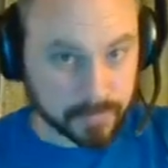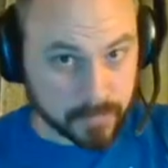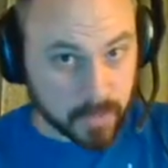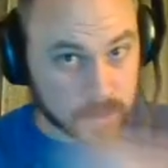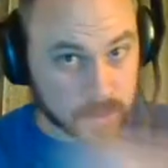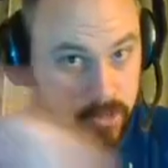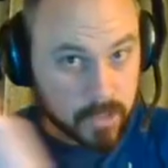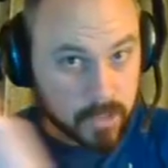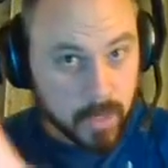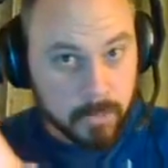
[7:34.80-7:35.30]

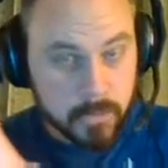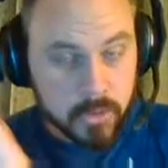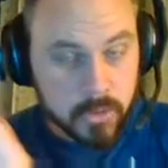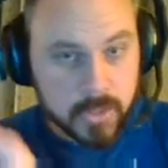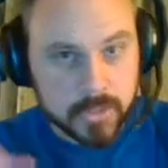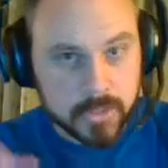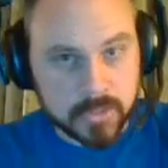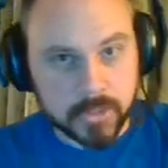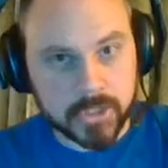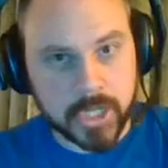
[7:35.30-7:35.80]
Some
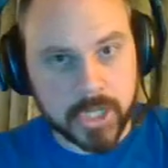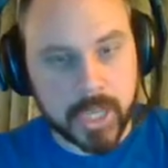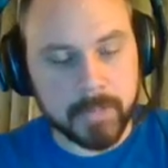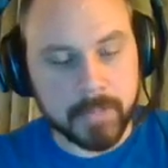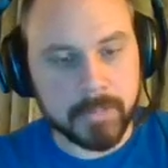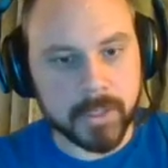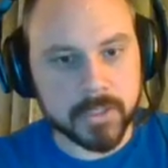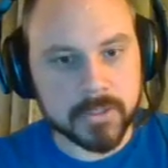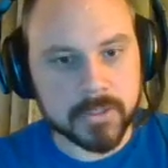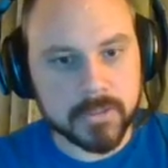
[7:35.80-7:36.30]
units are
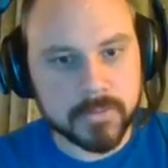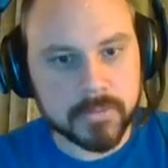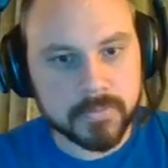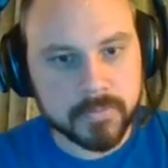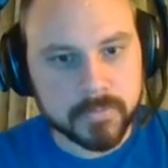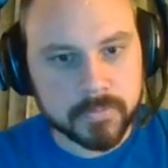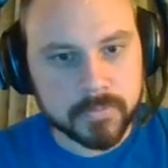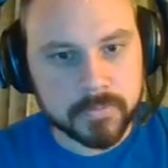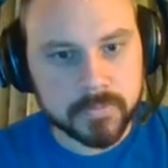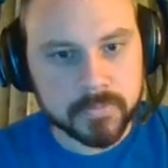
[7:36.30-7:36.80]
champions.
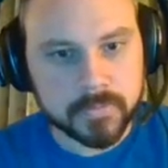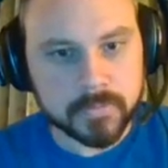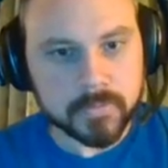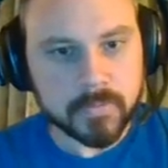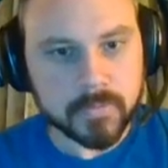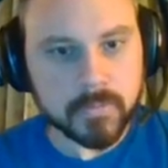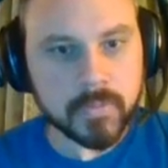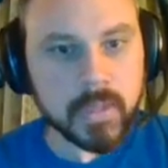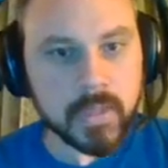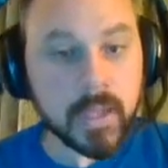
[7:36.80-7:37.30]

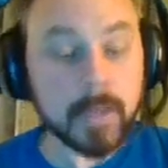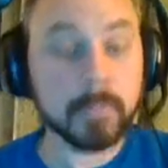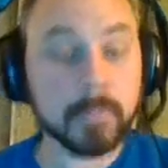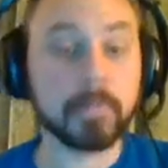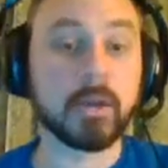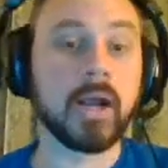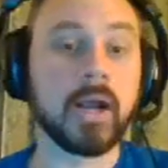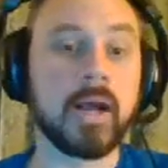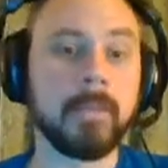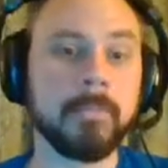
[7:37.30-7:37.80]

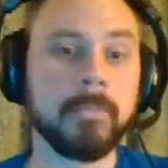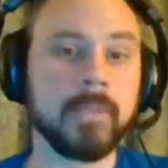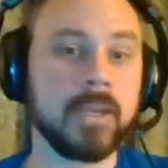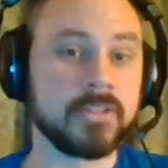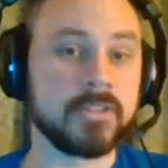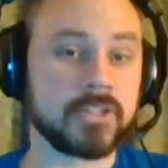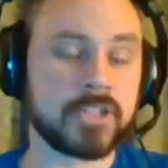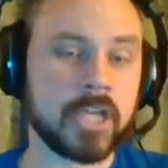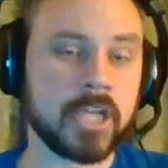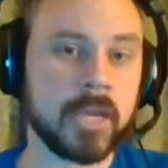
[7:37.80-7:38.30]
Braum
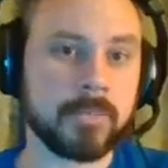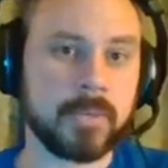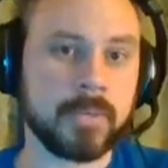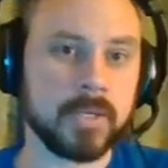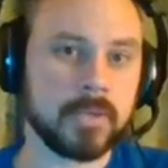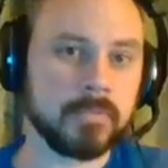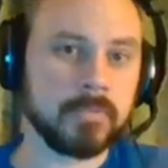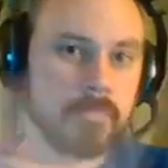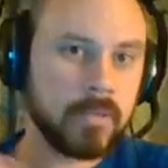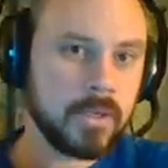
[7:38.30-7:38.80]
is a
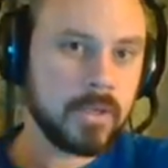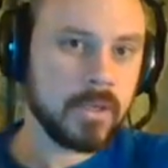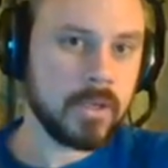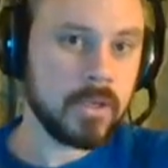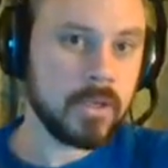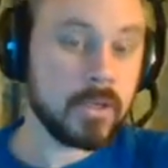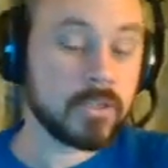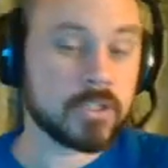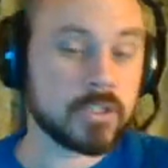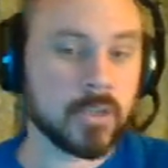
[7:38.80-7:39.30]
champion.
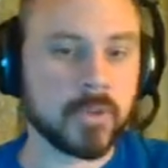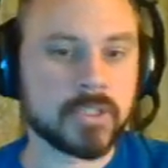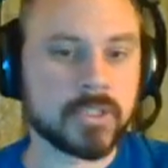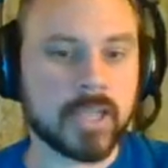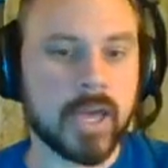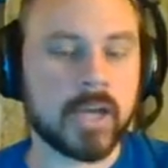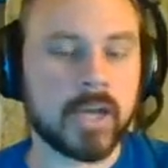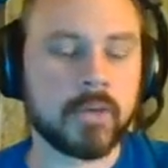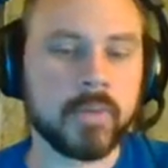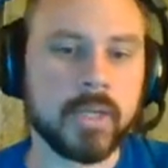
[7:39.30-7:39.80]
So is
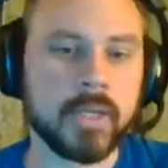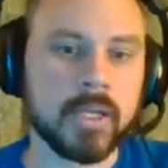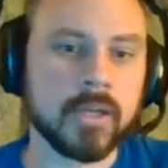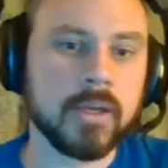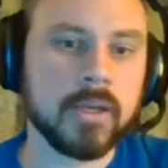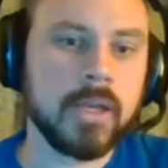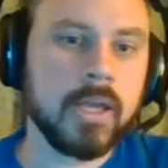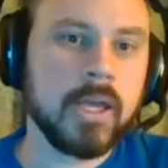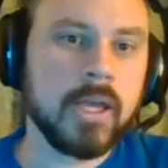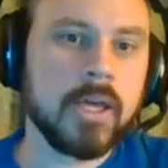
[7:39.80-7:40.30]
Katarina.
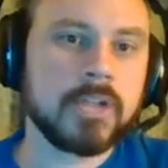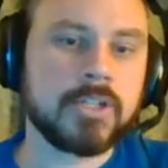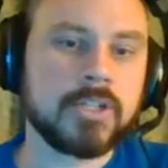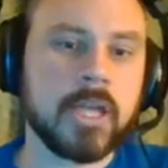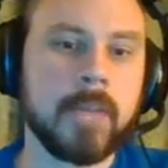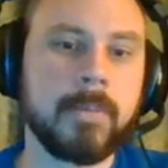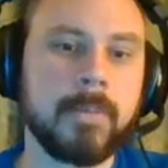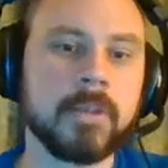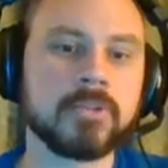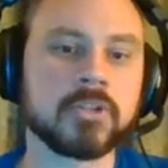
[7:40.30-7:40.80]

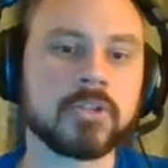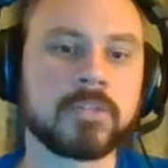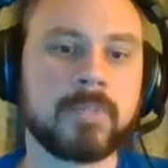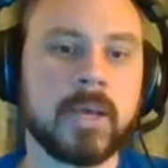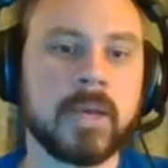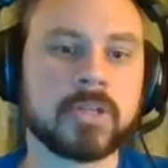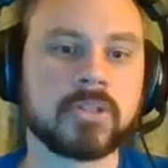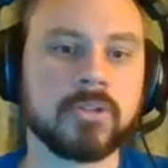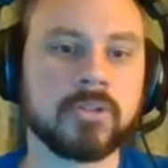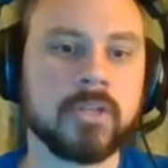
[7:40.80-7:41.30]
Champions are
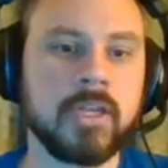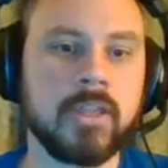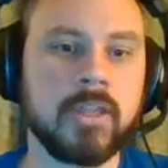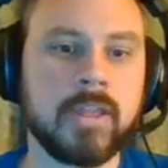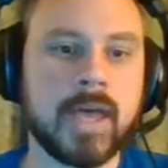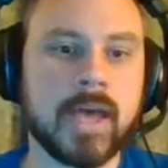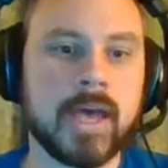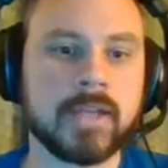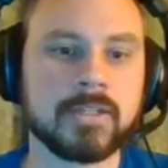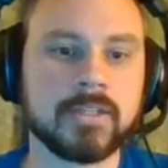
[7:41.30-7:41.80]
special in
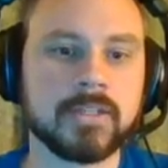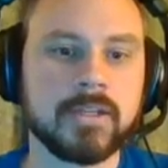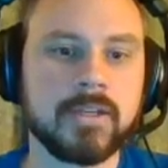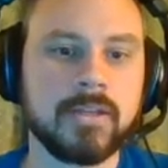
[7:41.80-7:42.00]
that